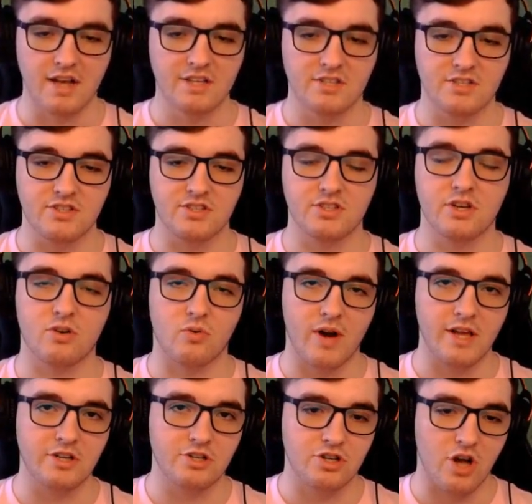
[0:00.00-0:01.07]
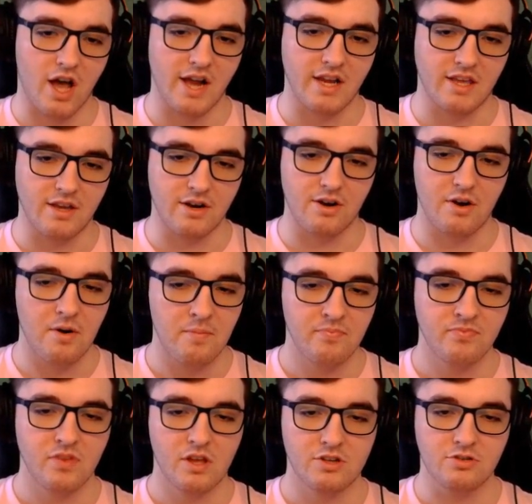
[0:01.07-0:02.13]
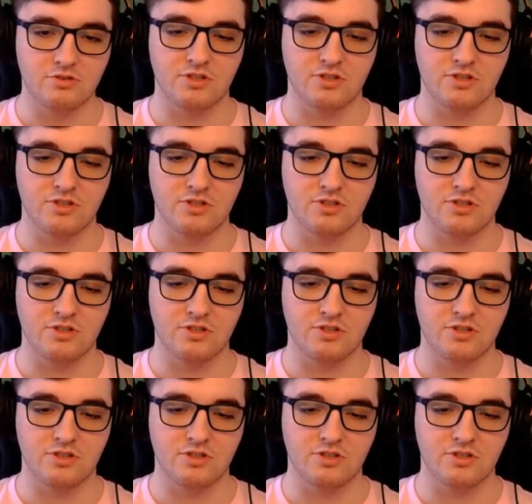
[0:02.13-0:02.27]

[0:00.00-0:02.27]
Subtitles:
So this is a great shot here to